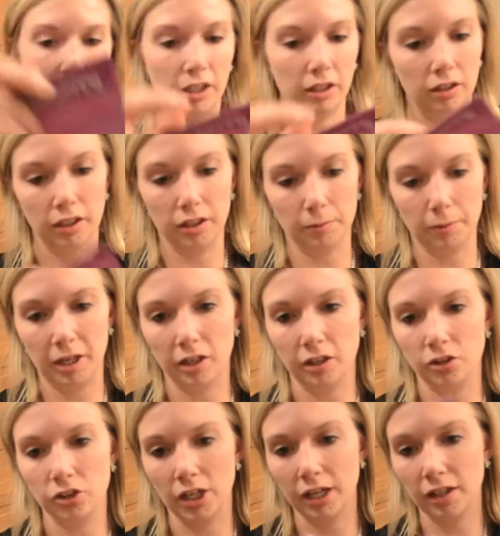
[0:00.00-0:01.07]
I like
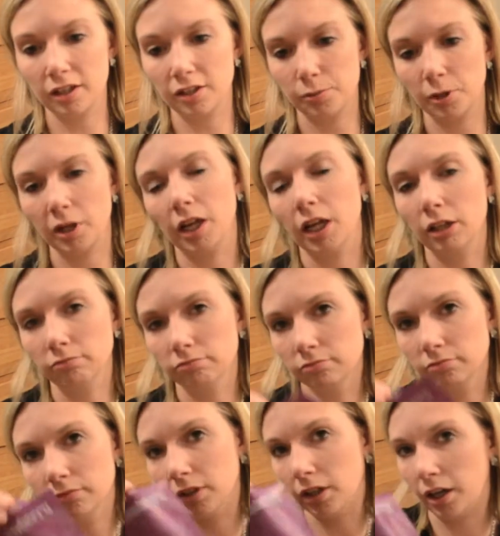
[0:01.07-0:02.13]
packaging. I think it's pretty.
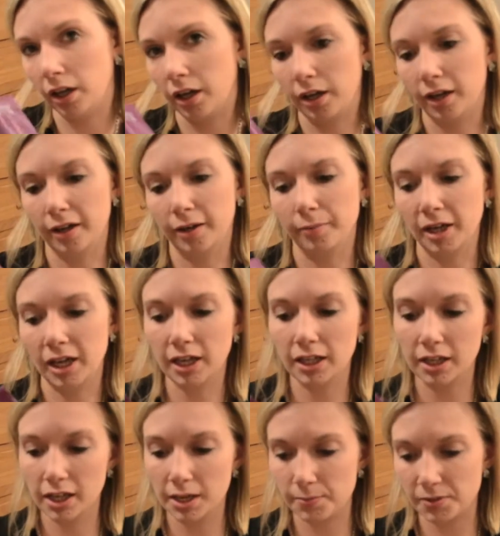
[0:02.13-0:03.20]
And
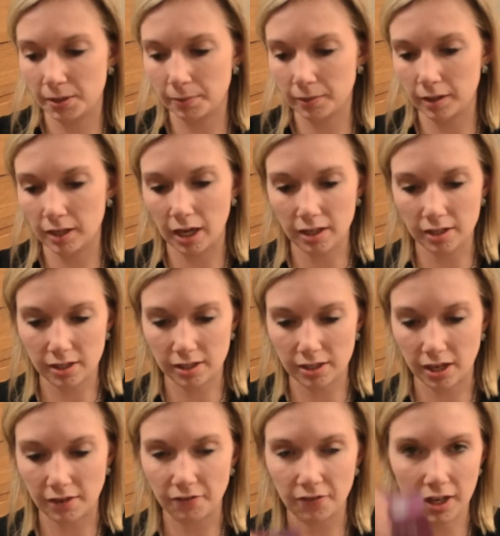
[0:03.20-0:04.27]
it keeps them nice and
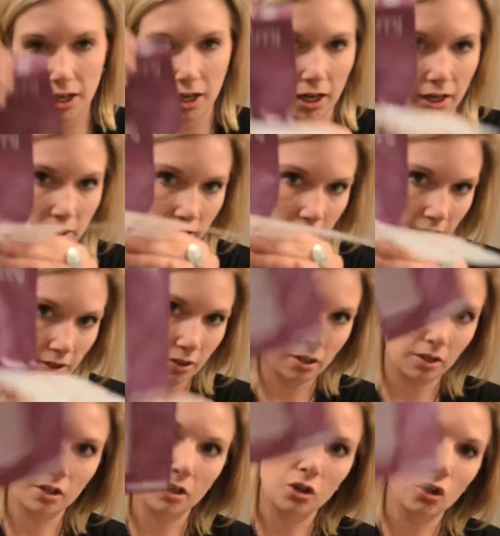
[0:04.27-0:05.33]
safe and
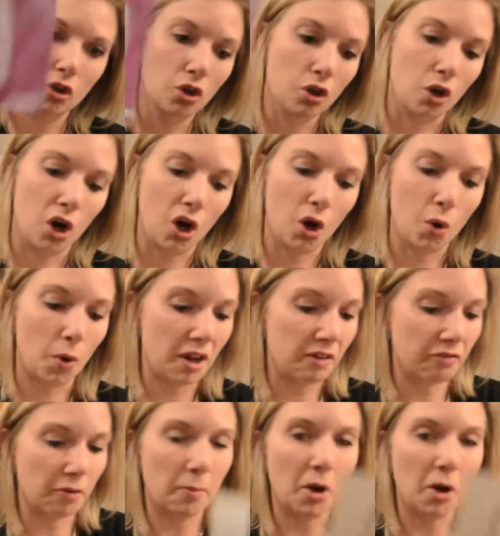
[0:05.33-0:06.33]
away from